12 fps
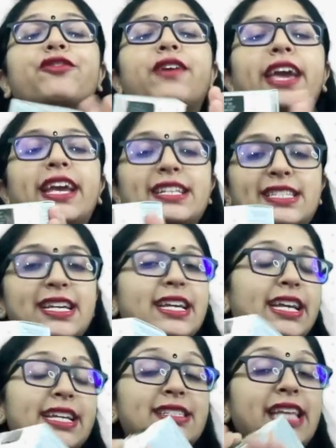face.
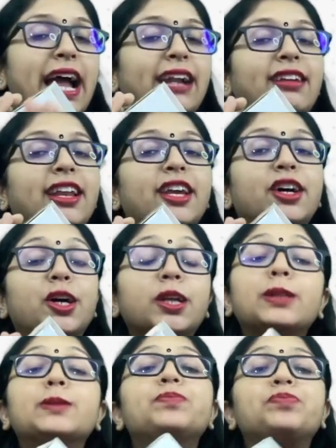Is that
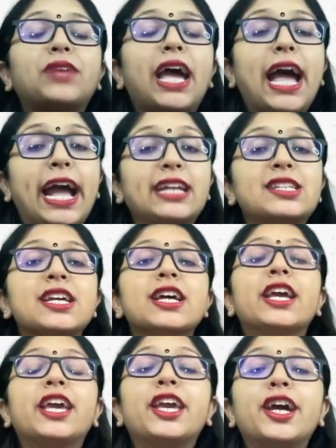clear? And
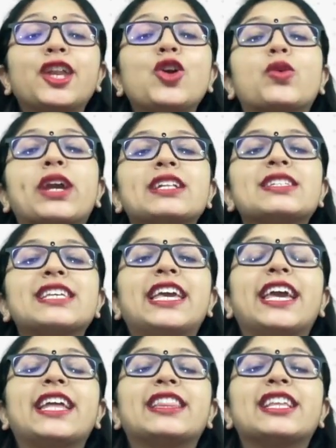here you can
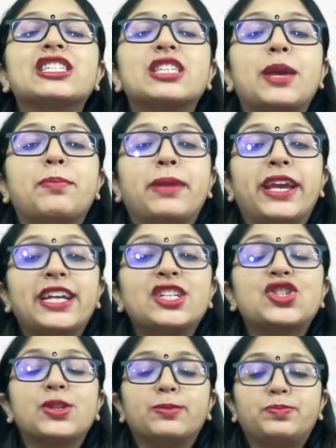see in this
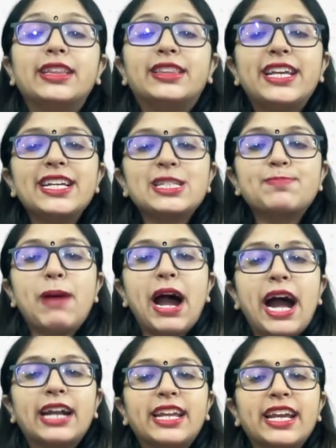image, this
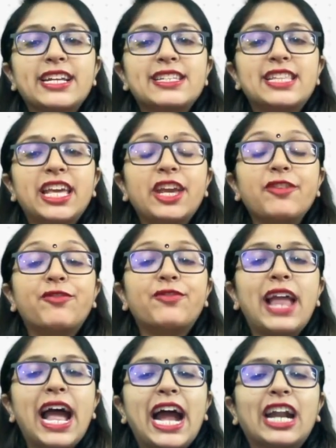part is the
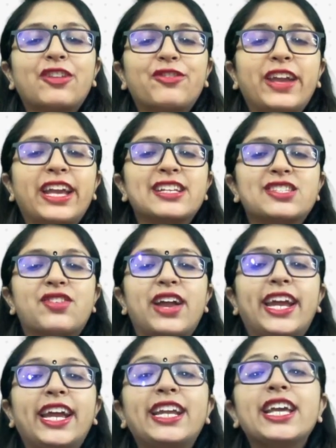flat face,
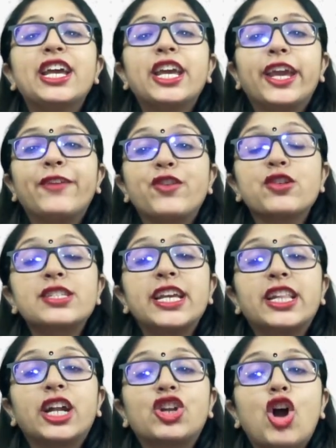right? If you see
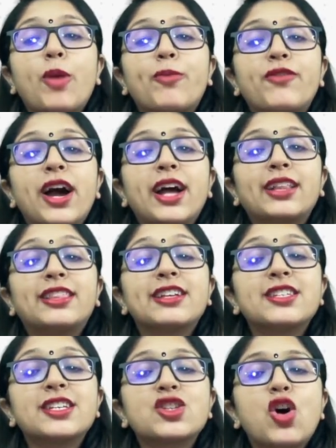the top one,
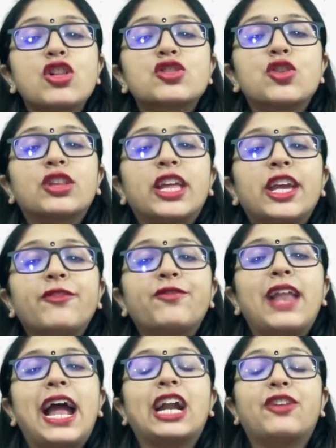this is also the
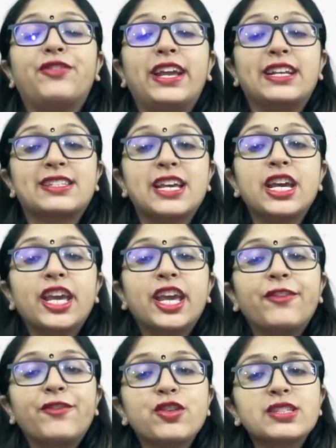flat face.
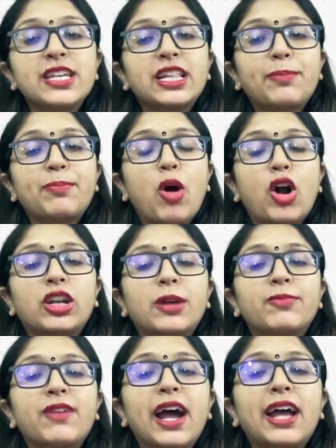If you see the
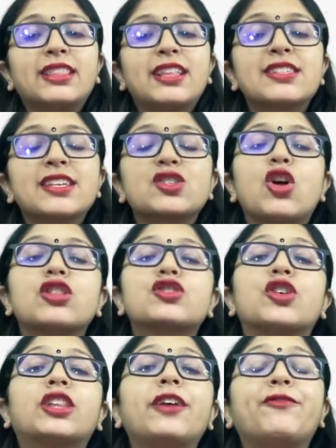bottom one, this is
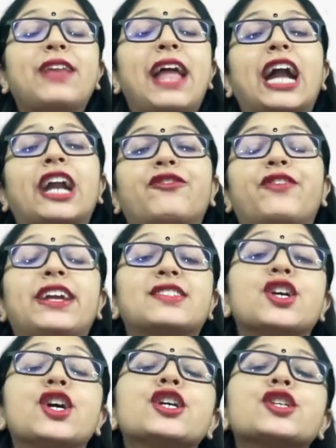also the flat face.
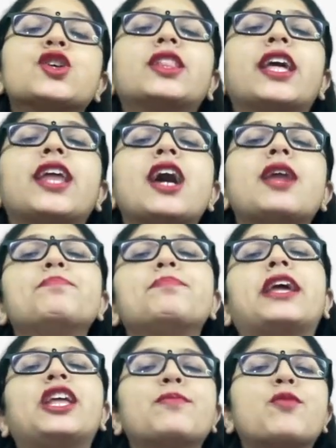So there are
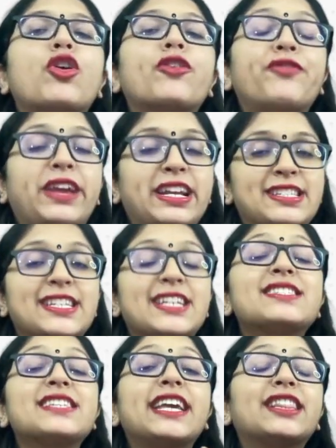many more
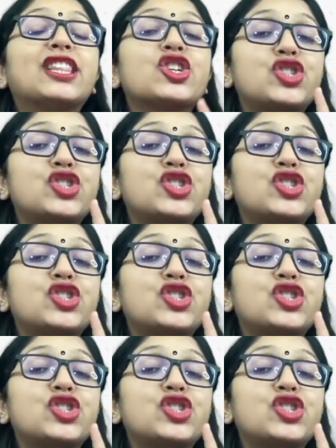faces in the